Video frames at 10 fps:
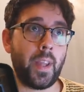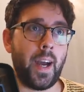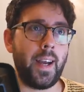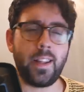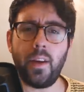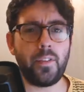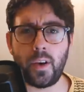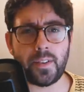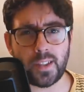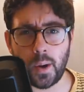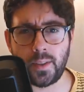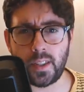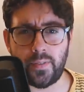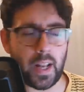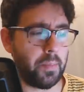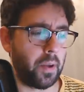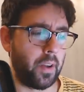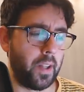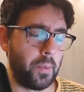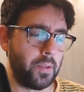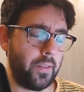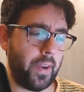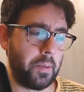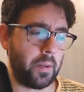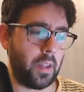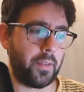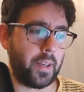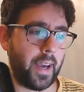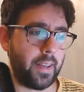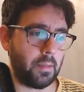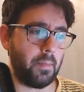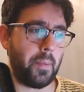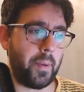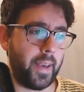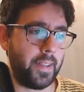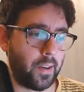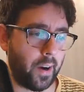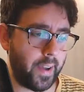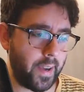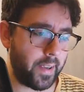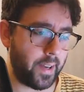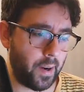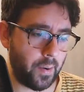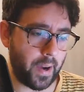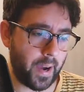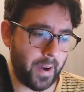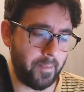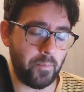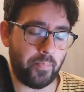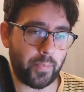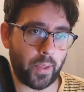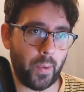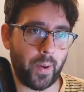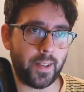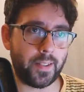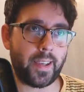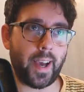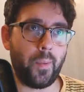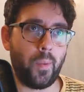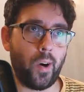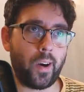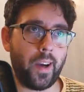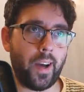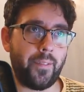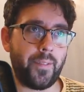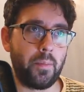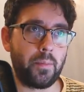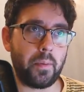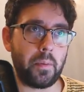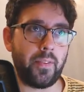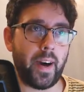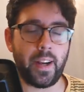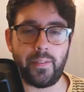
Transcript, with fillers: Uh, I don't even know if Stones is available or not. He wasn't available the other day, so maybe he's got it. You know, um, who else? Kyle Walker, I think probably fine.